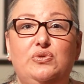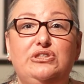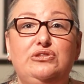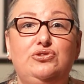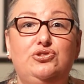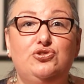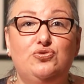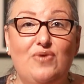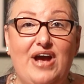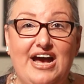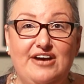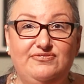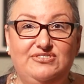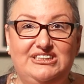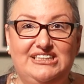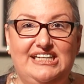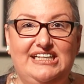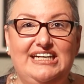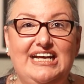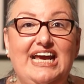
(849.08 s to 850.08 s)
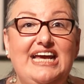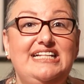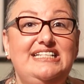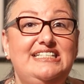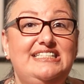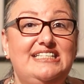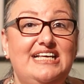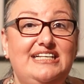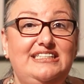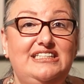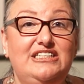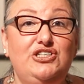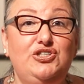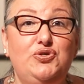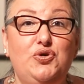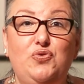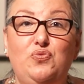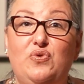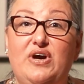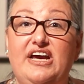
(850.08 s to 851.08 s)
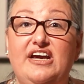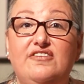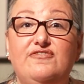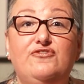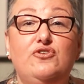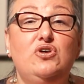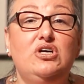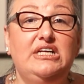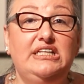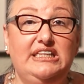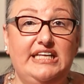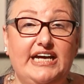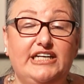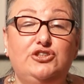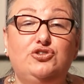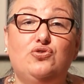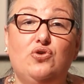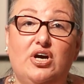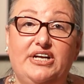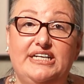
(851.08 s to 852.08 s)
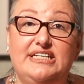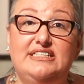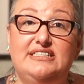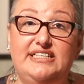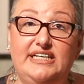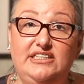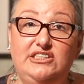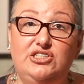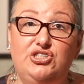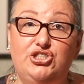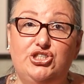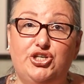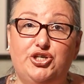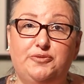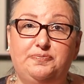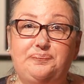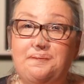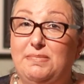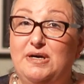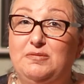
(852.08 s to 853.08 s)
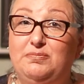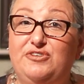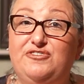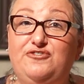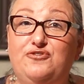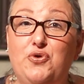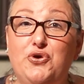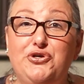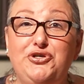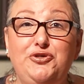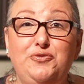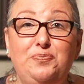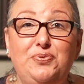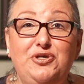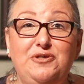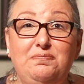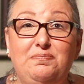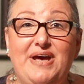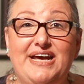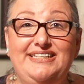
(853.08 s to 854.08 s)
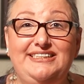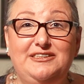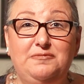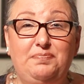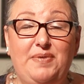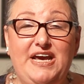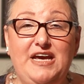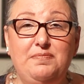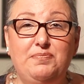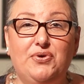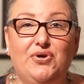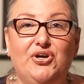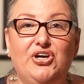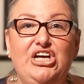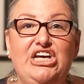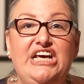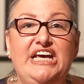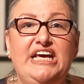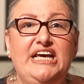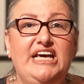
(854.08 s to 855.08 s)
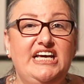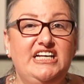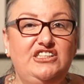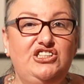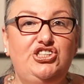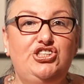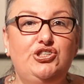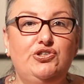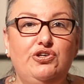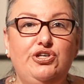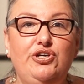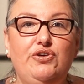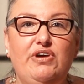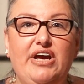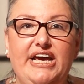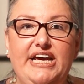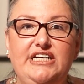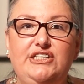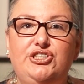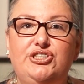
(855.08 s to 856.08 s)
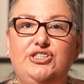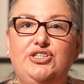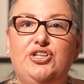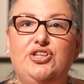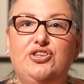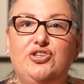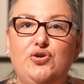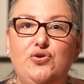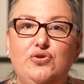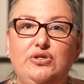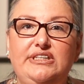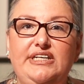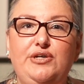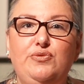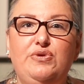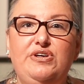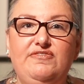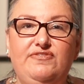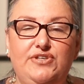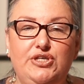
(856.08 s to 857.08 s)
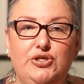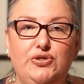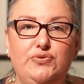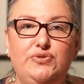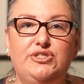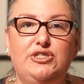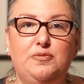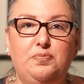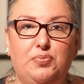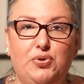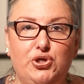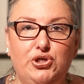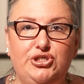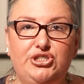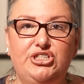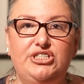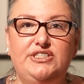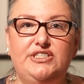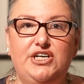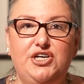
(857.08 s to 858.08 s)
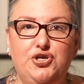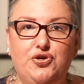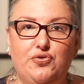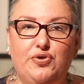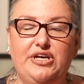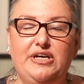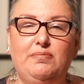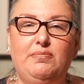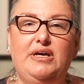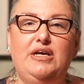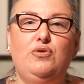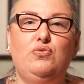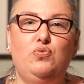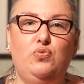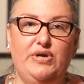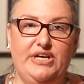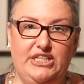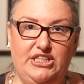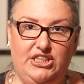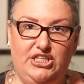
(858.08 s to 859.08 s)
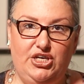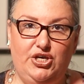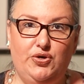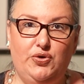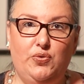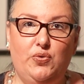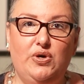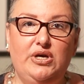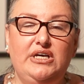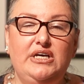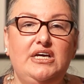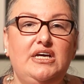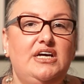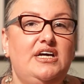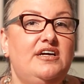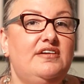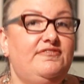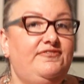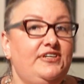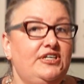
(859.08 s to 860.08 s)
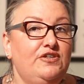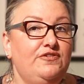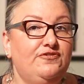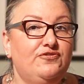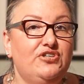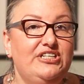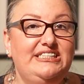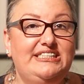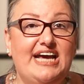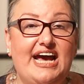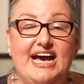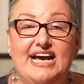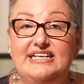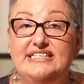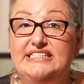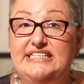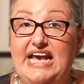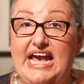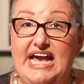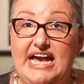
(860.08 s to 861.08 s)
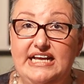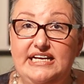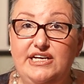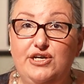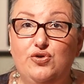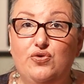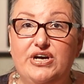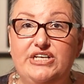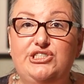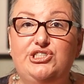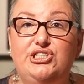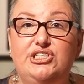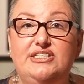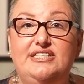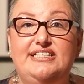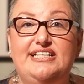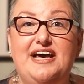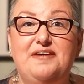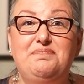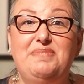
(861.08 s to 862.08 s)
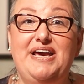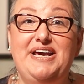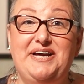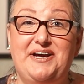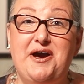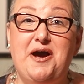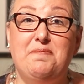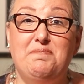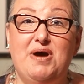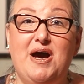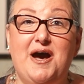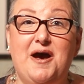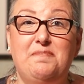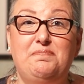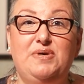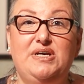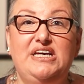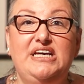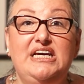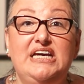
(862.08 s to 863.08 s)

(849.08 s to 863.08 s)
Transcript: will draft it and send it your way for electronic signature. But before you put pen to paper, ensure your agent thoroughly reviews the purchase agreement with you. Feel free to ask any questions that may come up.